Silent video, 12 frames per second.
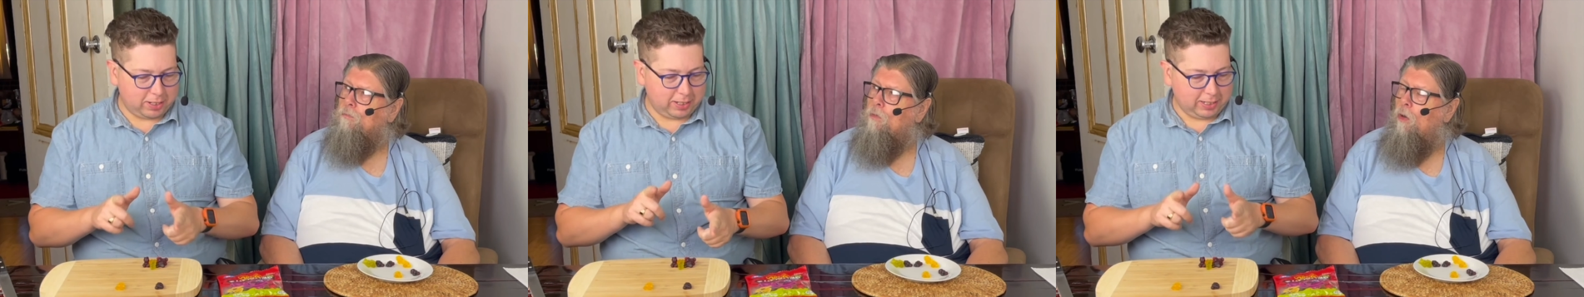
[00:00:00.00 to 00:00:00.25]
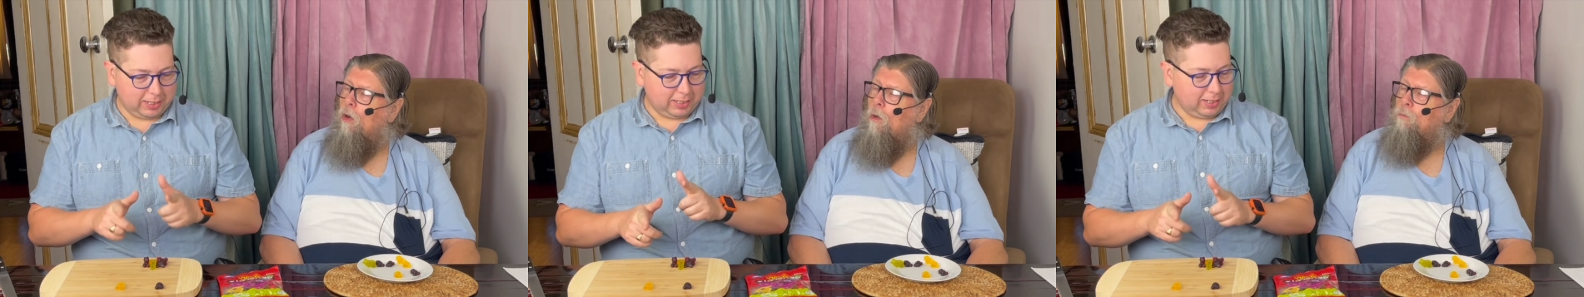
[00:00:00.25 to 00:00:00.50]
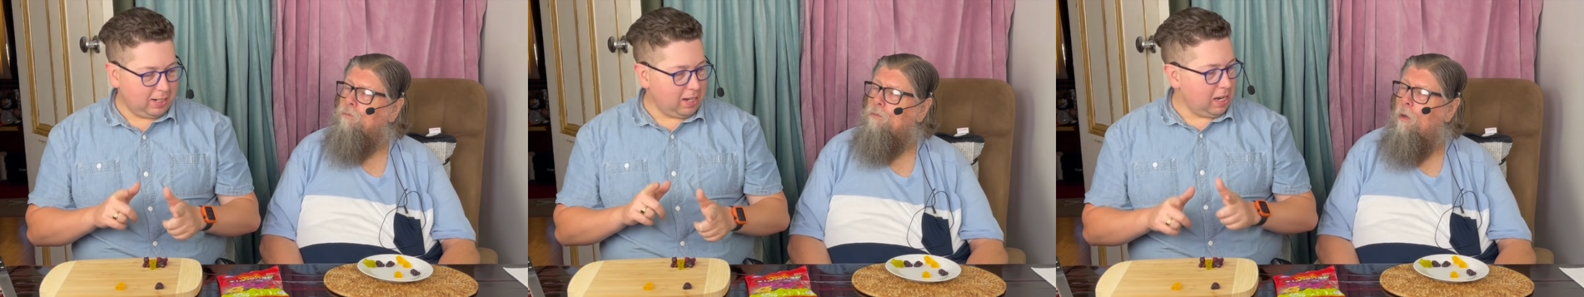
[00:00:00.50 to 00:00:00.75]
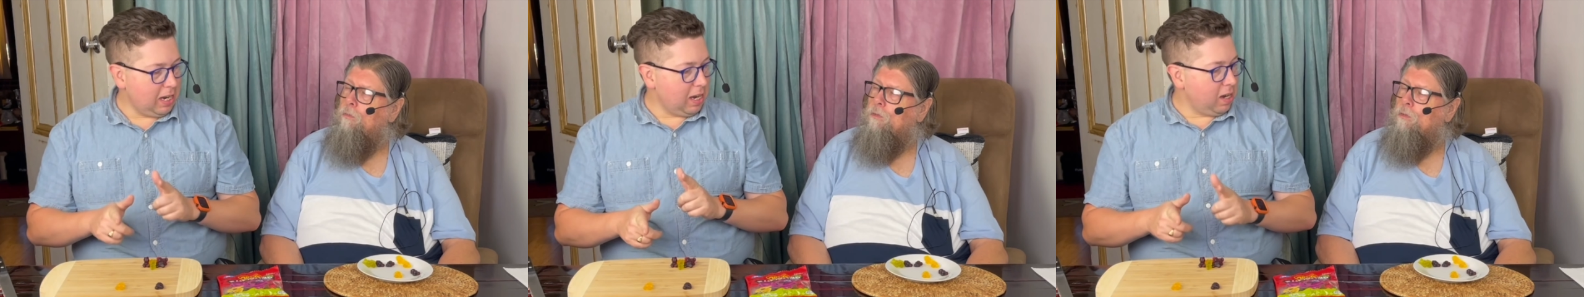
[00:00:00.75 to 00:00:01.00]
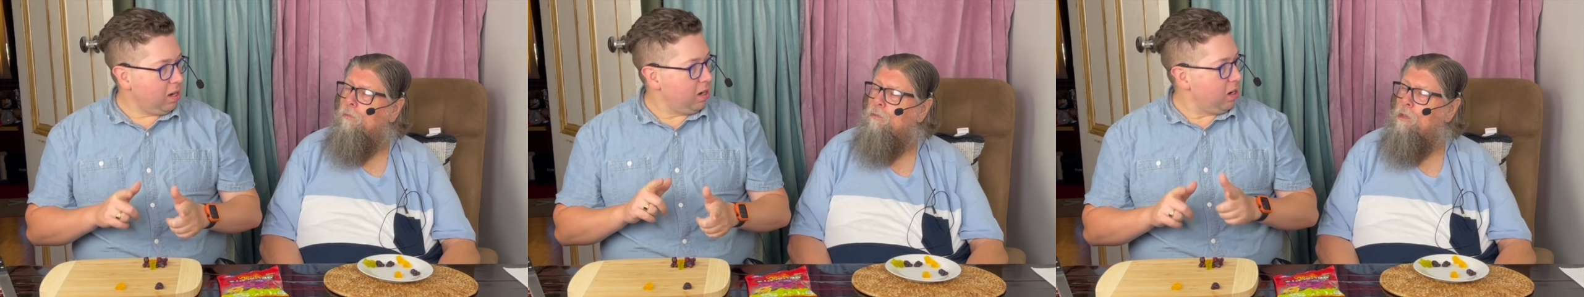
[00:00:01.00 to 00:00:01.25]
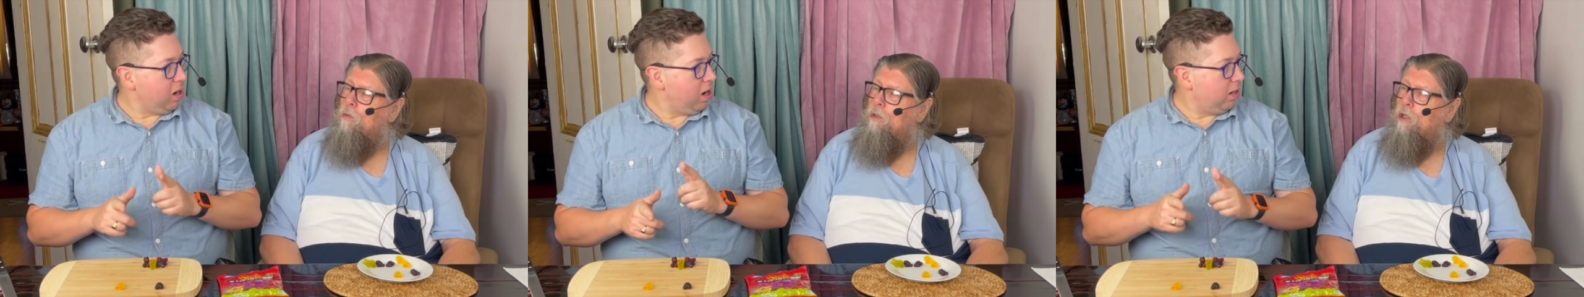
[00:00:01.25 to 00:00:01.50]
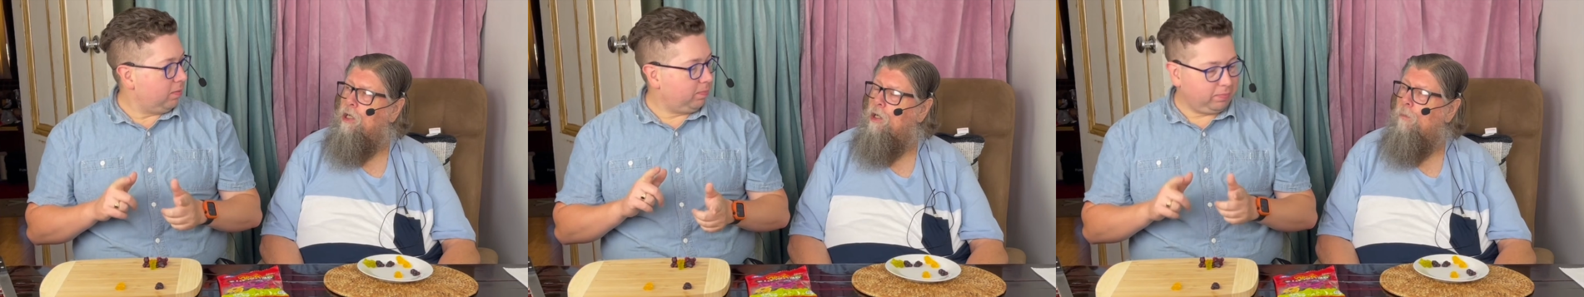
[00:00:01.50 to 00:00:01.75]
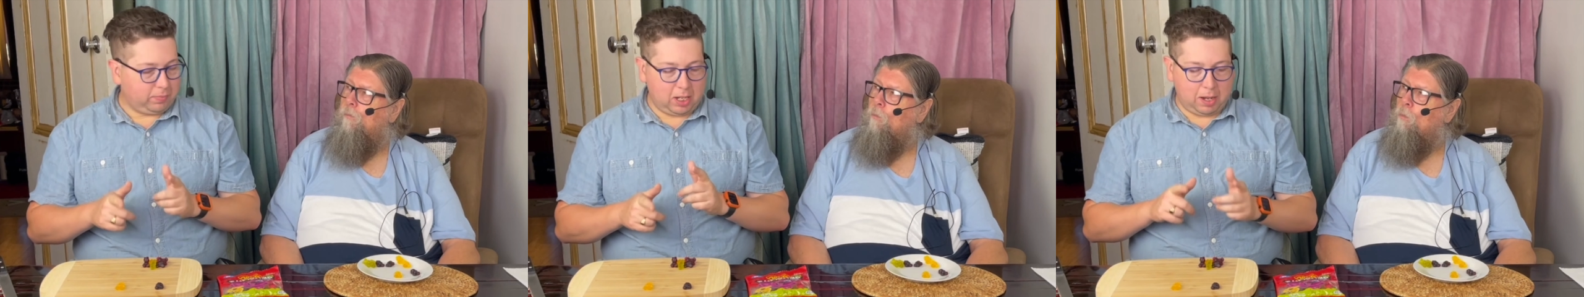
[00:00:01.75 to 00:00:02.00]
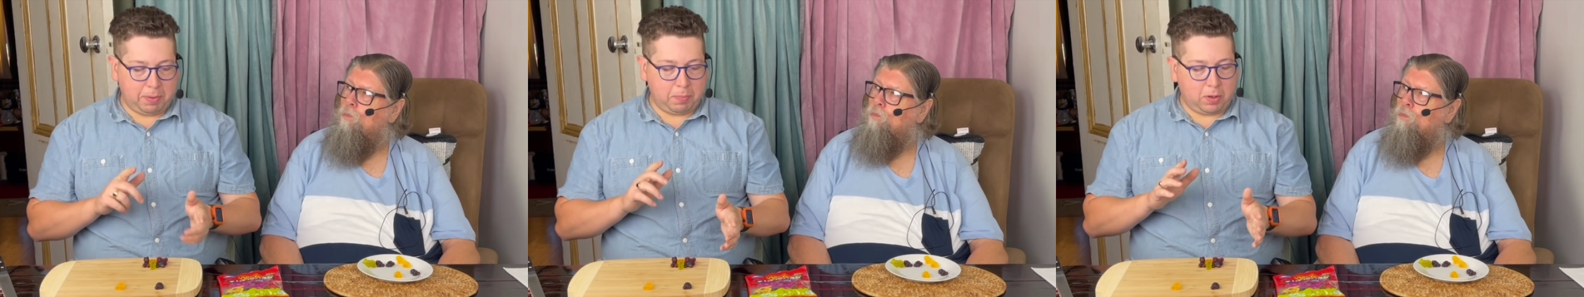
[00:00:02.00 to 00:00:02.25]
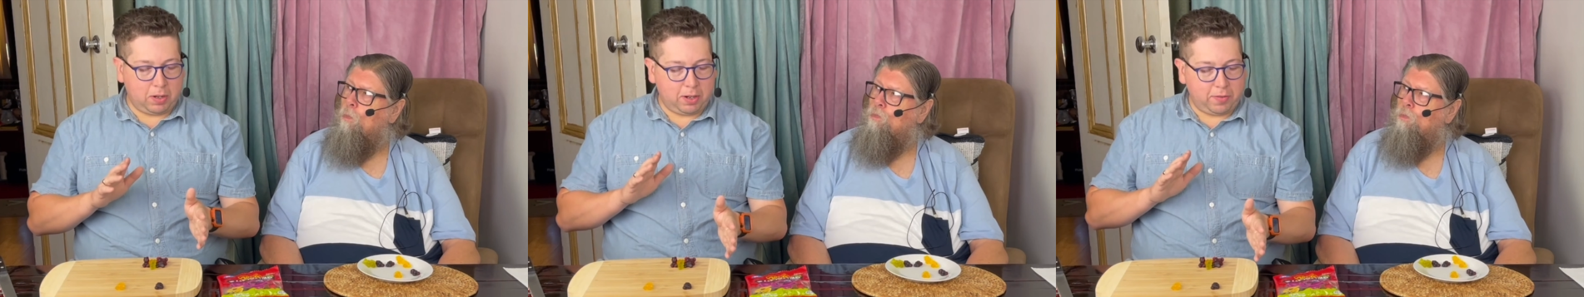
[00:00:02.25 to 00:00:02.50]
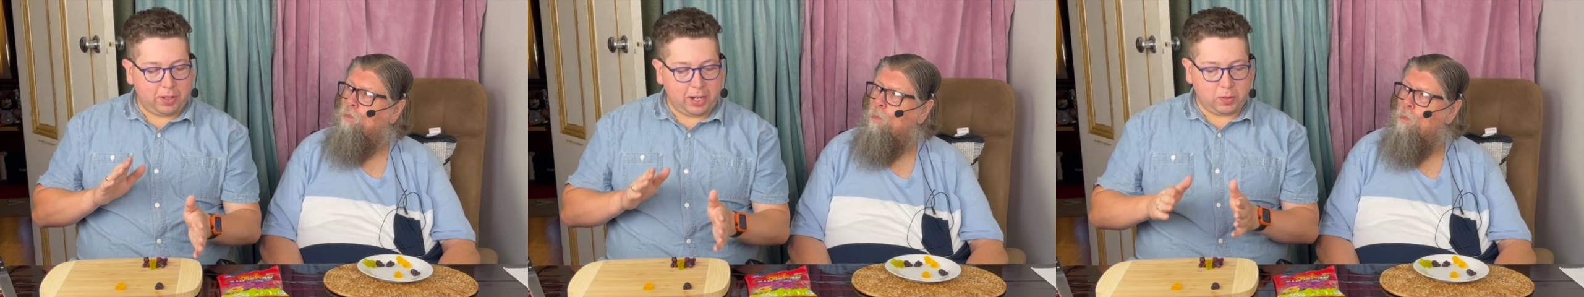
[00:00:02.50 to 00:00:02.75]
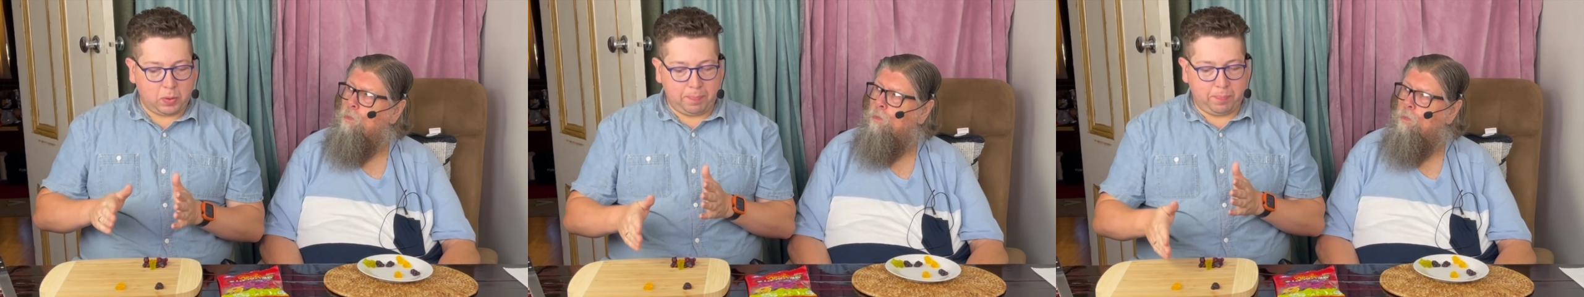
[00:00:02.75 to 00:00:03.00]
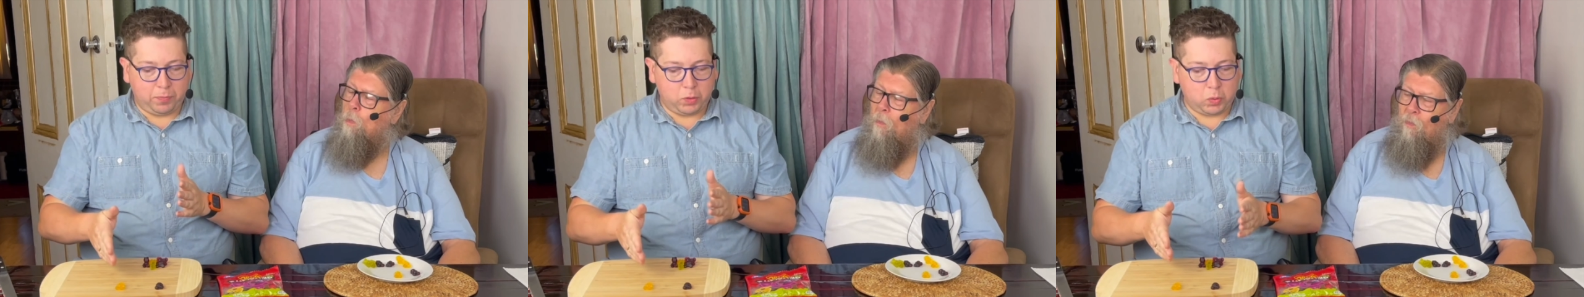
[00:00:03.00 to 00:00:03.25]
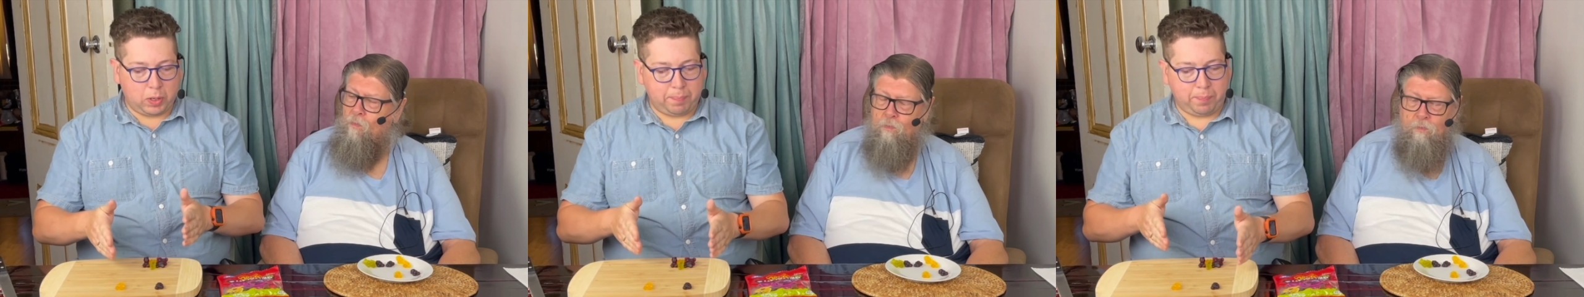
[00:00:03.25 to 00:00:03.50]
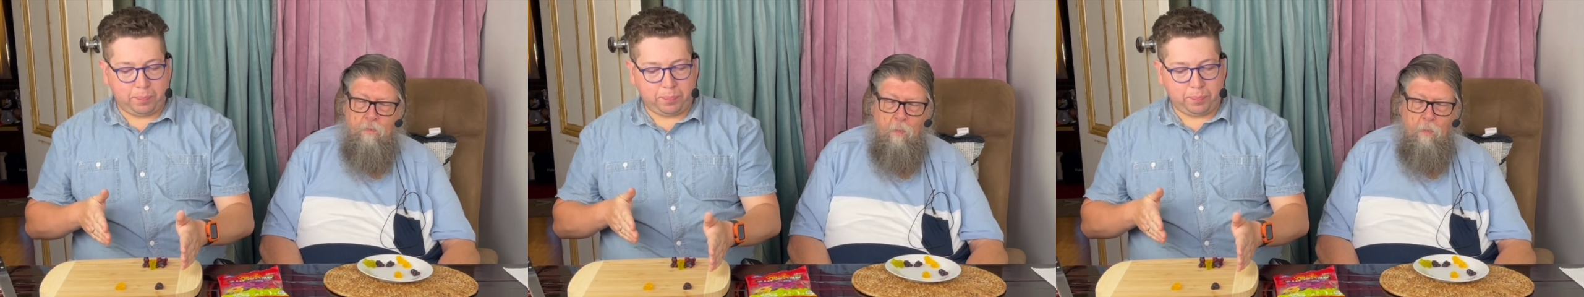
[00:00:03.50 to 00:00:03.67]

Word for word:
Speaker 1: Well, I'm I'm still chewing here. Yeah, but we're gonna go for the next one. Which one?